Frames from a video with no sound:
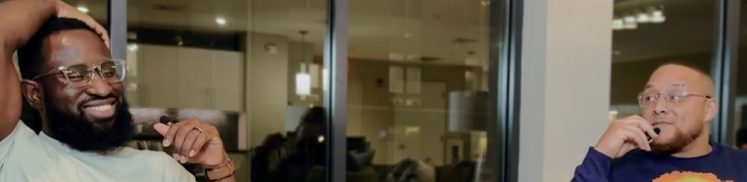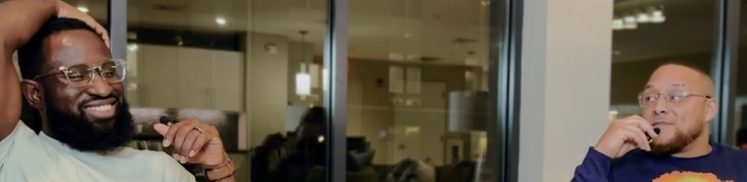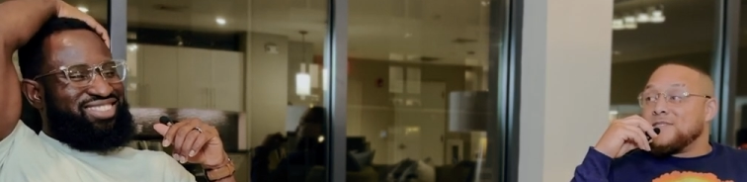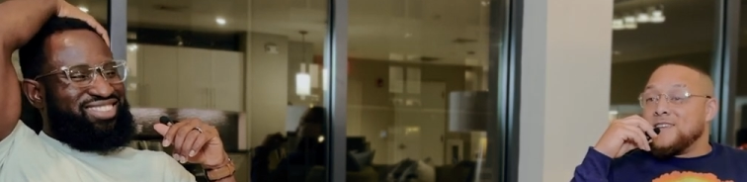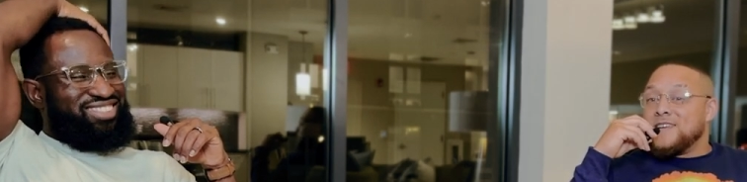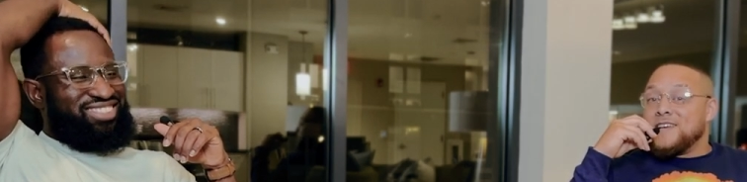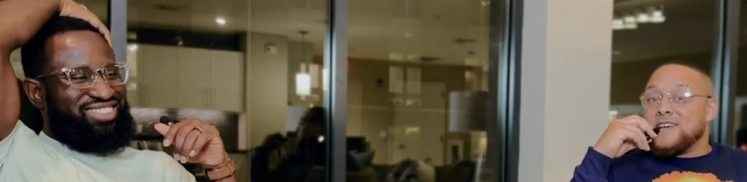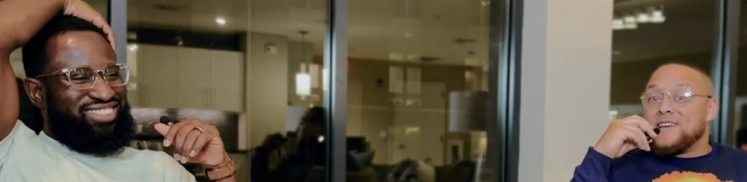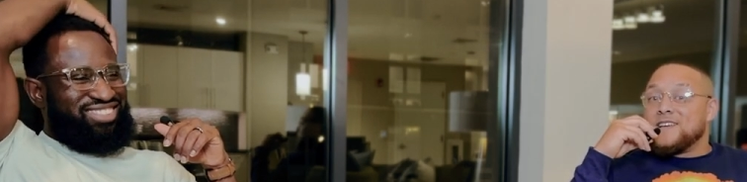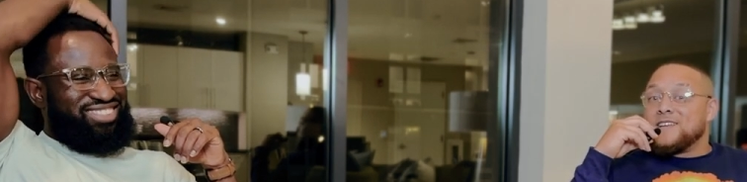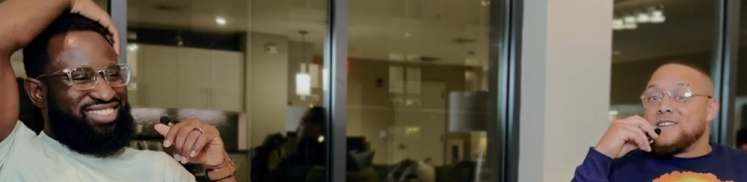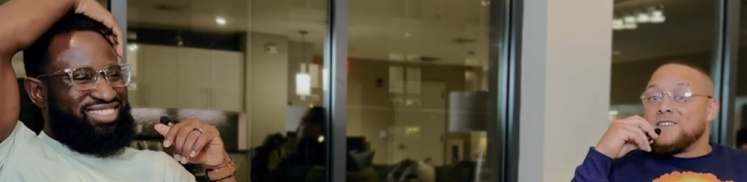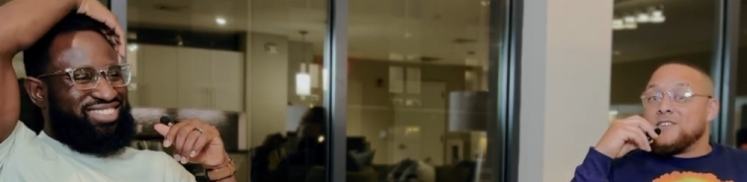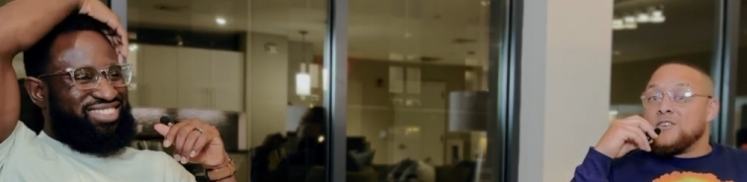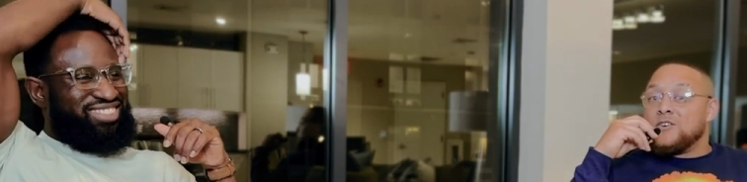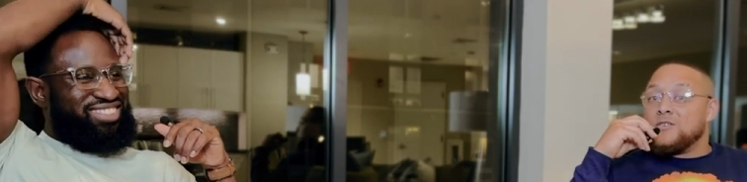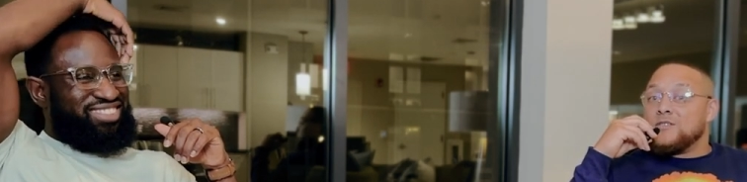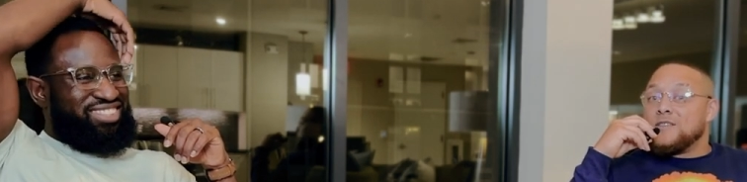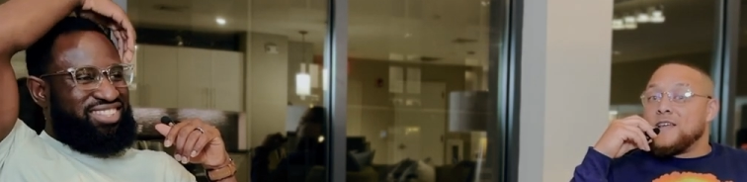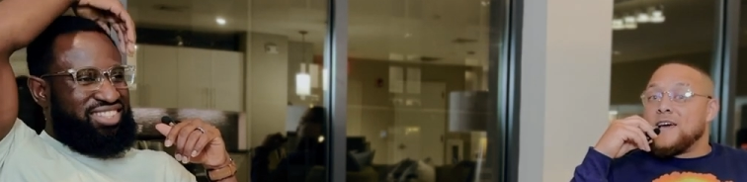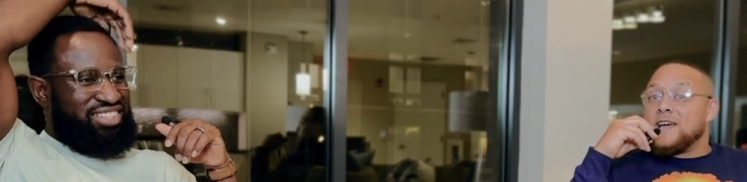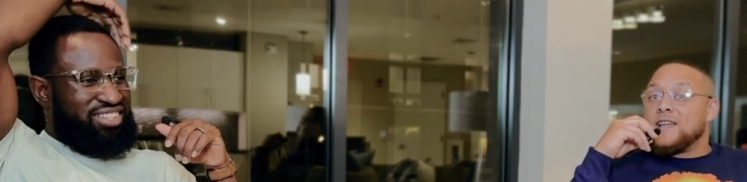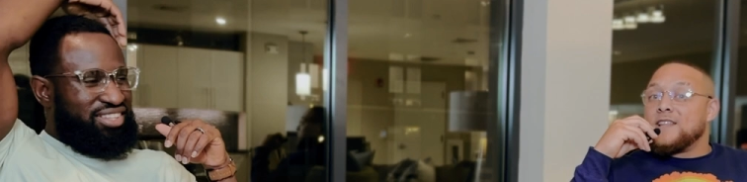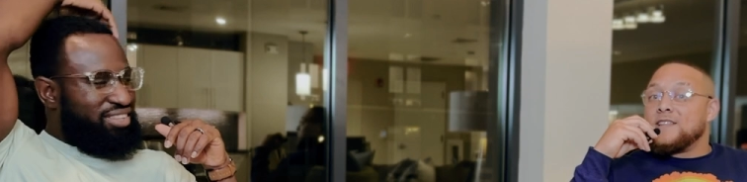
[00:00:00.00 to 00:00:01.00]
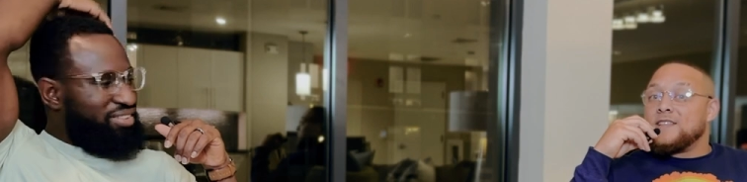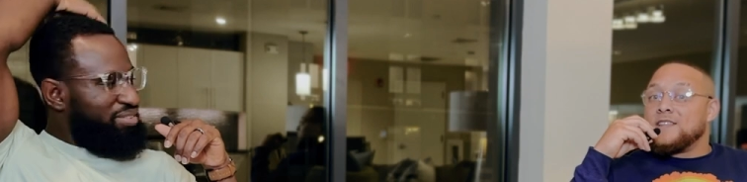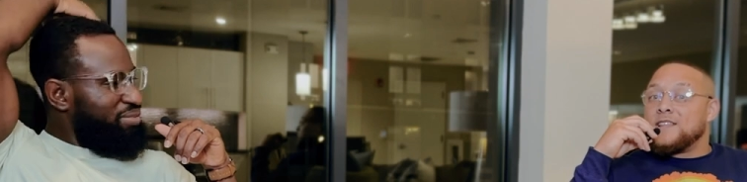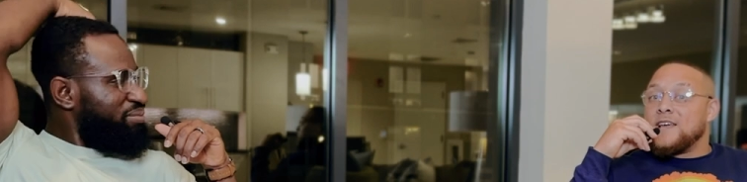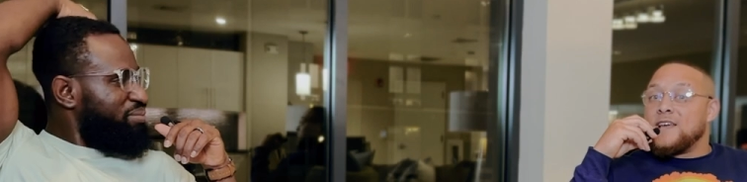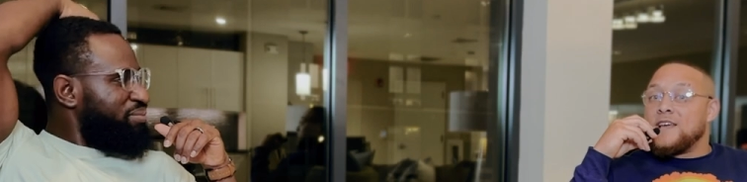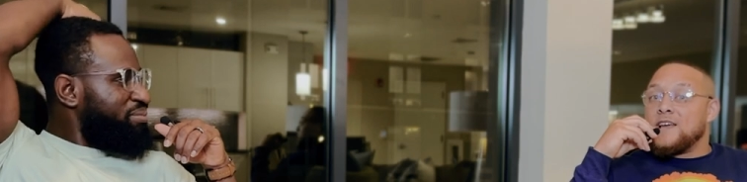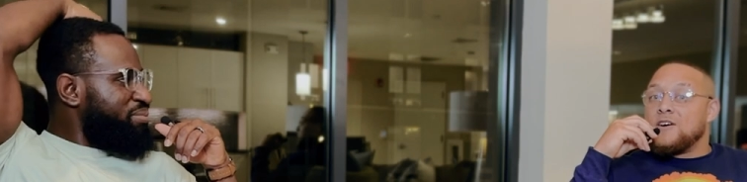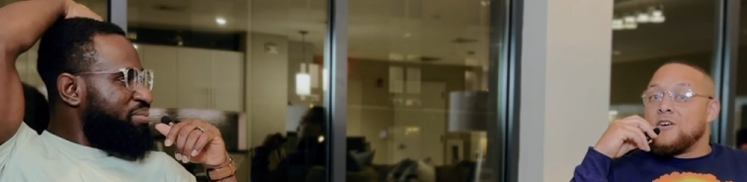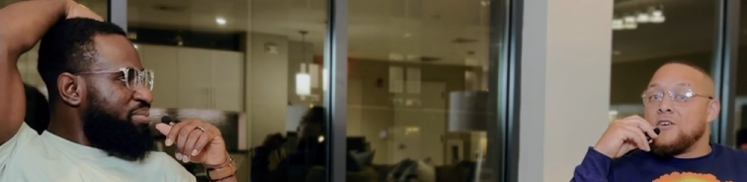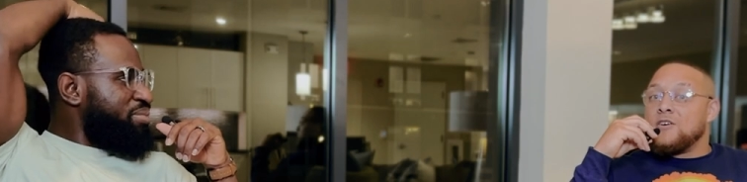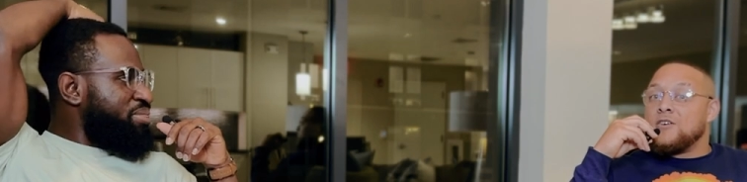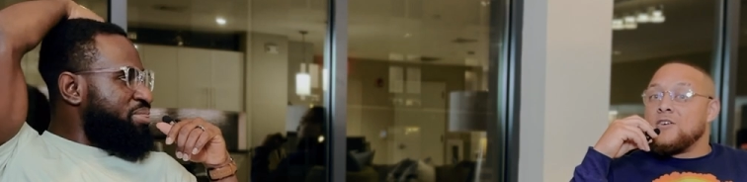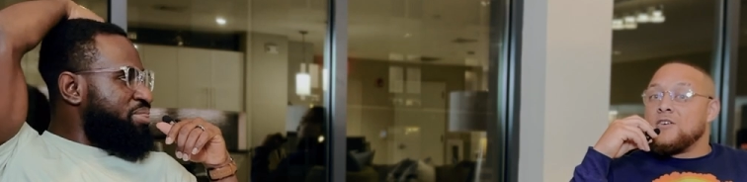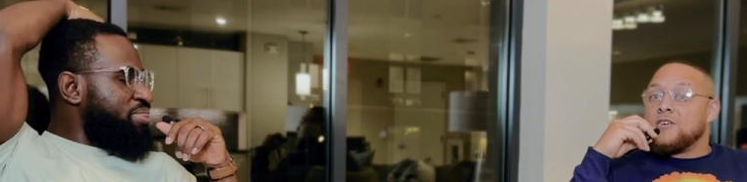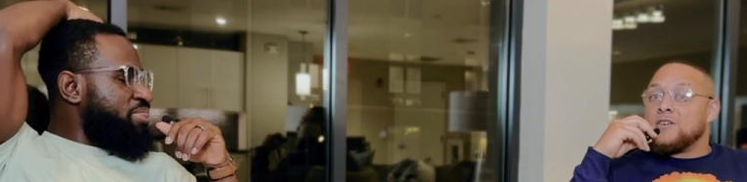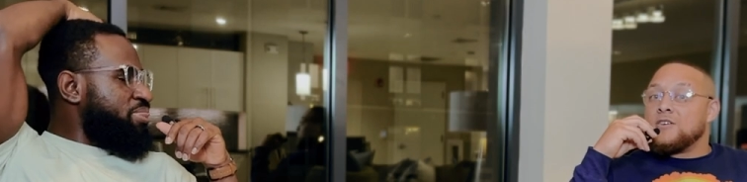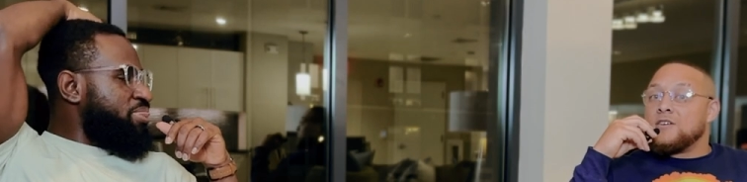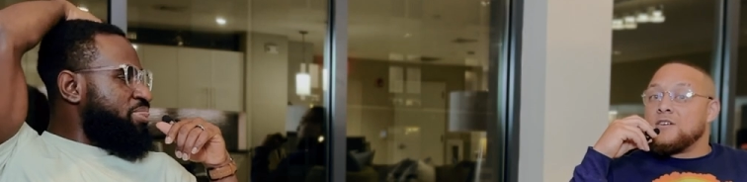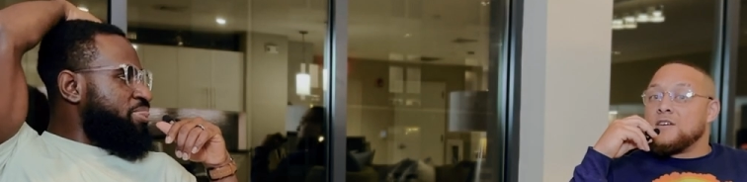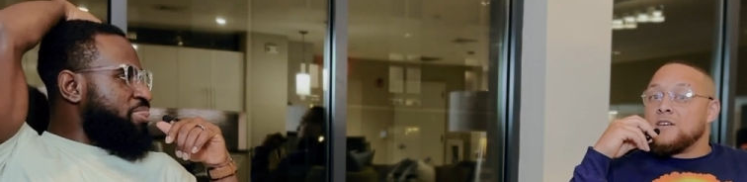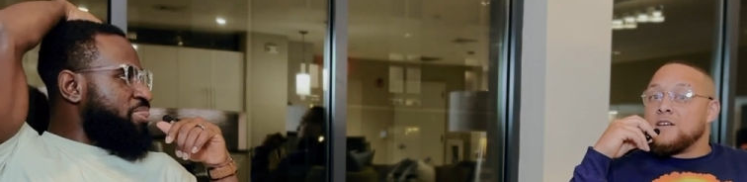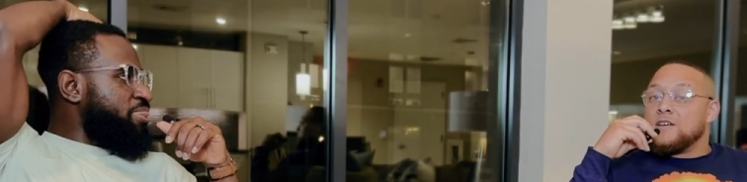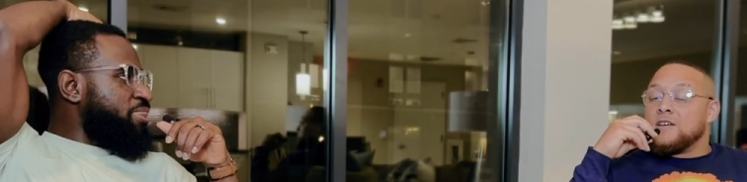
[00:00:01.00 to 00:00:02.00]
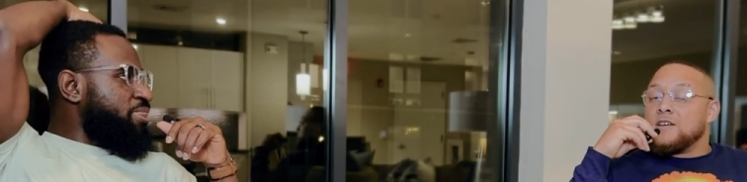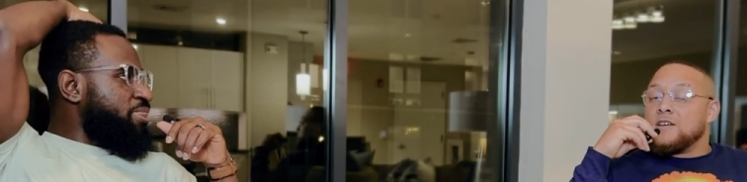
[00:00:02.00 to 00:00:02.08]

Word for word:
Speaker 1: Yeah, no, that they are